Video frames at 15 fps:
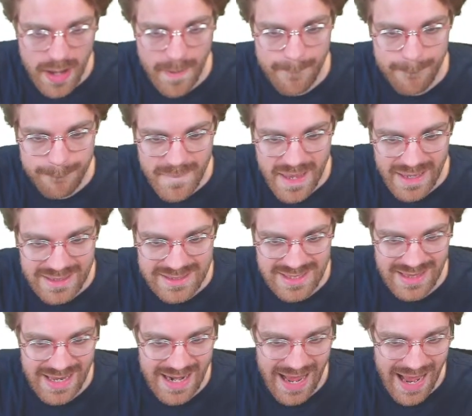mix,
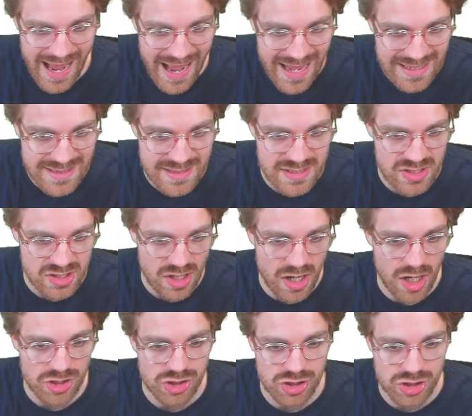then add the
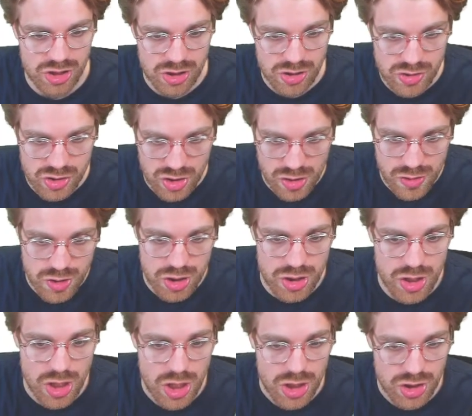starch solution
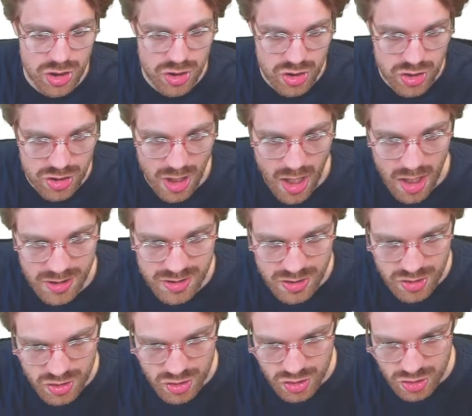to start
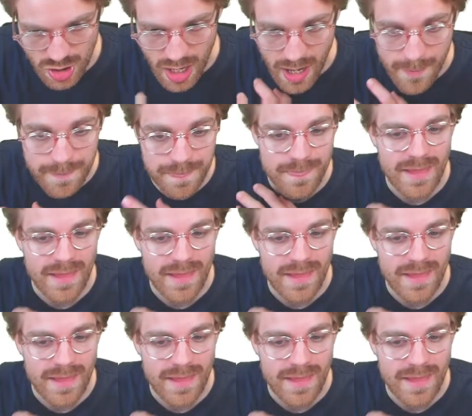the